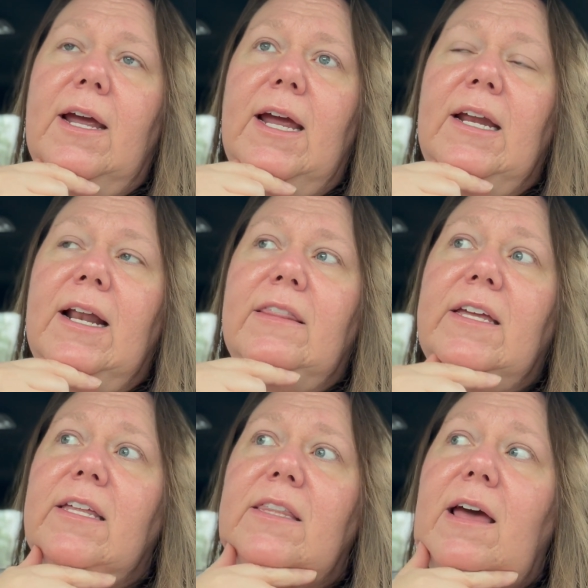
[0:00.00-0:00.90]
And I
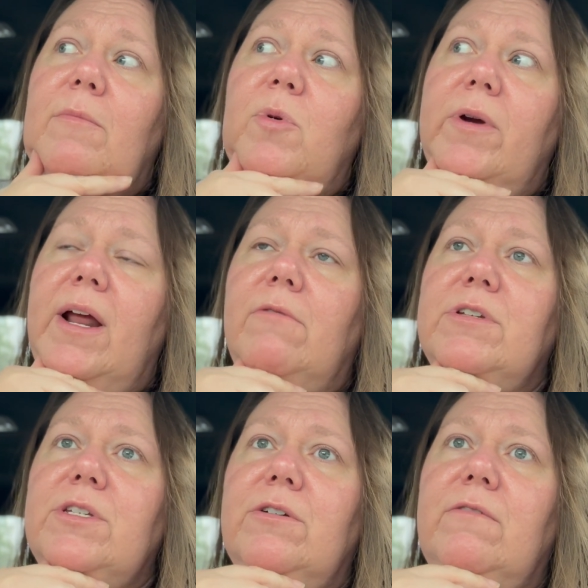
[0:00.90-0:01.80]
think at that point I
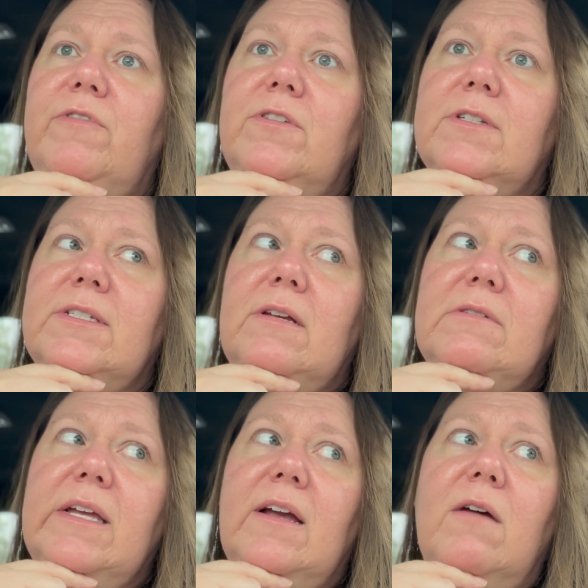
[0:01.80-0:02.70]
was so confused because I was
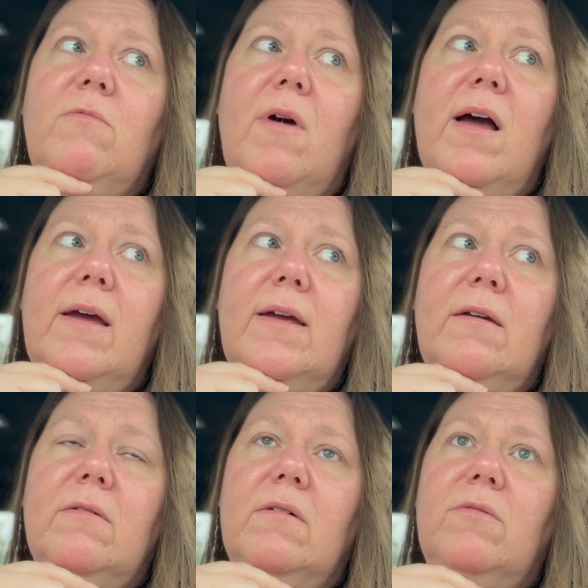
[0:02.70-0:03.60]
like, God,
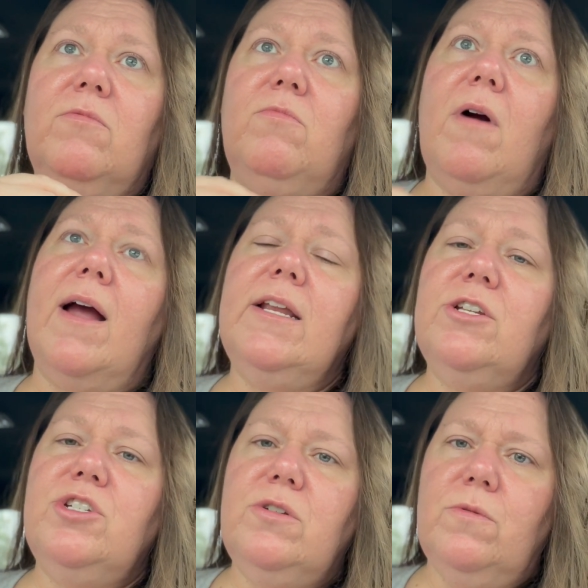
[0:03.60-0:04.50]
why
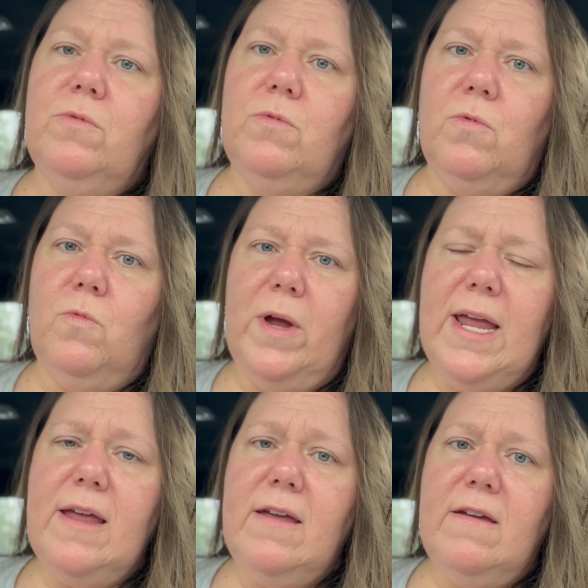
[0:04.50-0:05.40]
did you
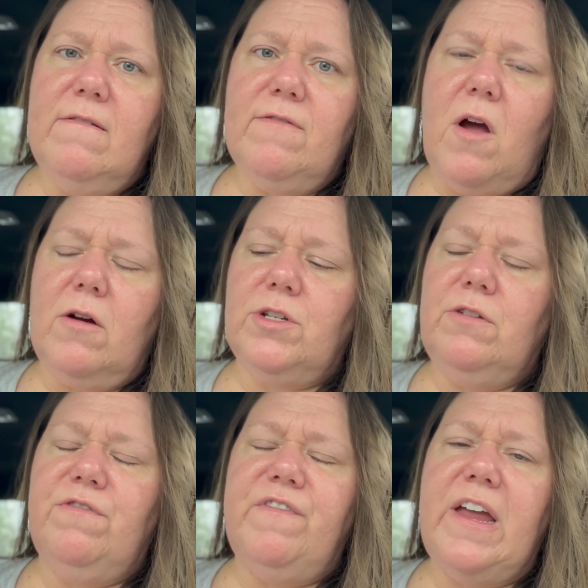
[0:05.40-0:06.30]
weave our two
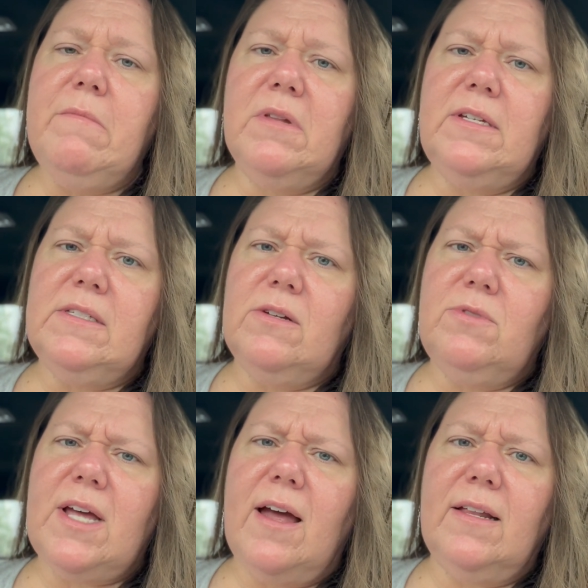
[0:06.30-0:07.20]
families so
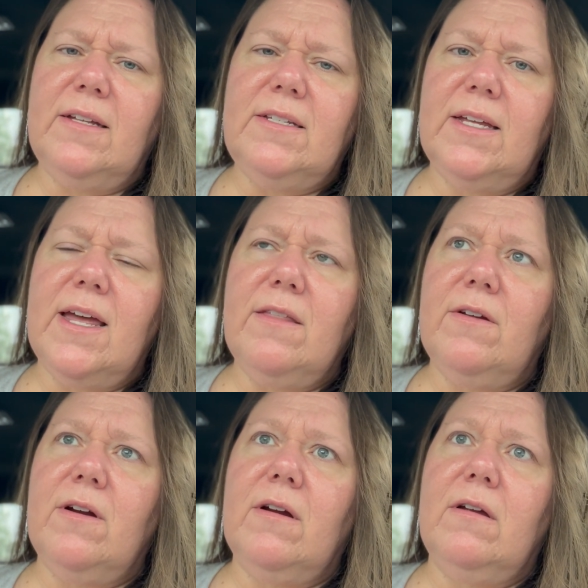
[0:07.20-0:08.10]
tightly
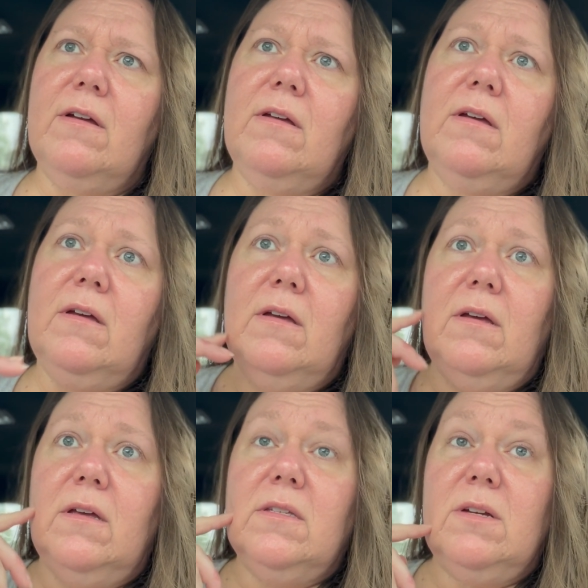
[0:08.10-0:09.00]
together?
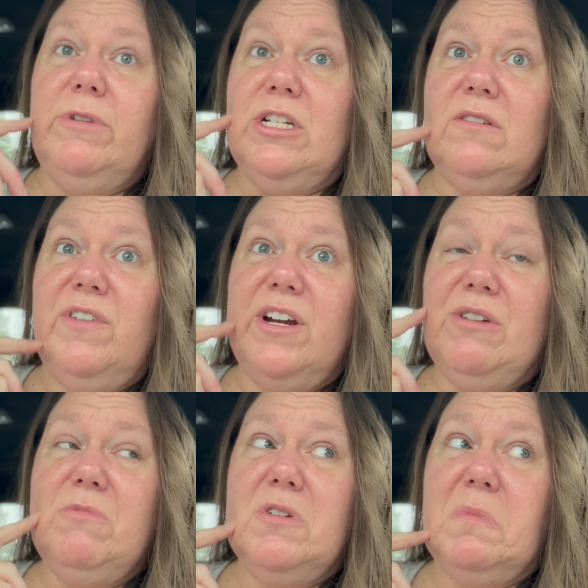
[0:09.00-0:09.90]
So we just
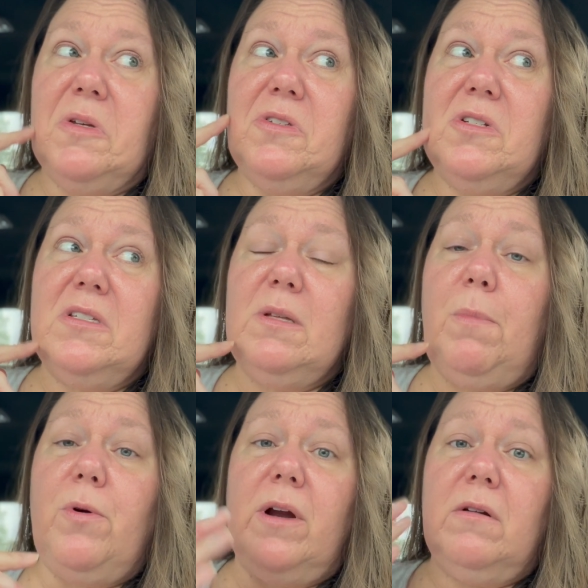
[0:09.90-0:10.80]
figured we're supposed to
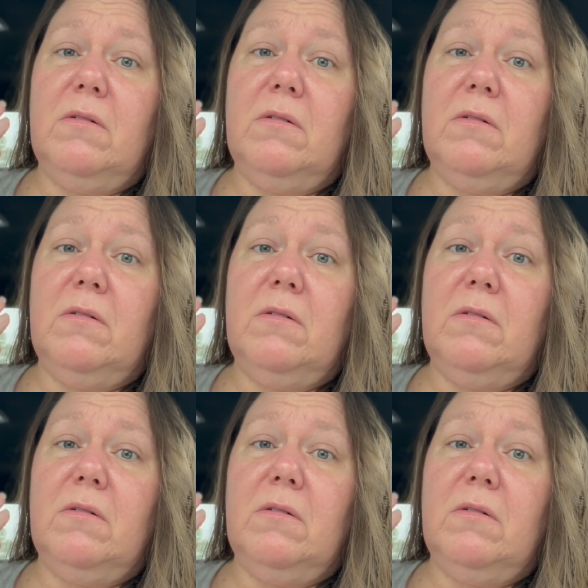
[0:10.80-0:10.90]
support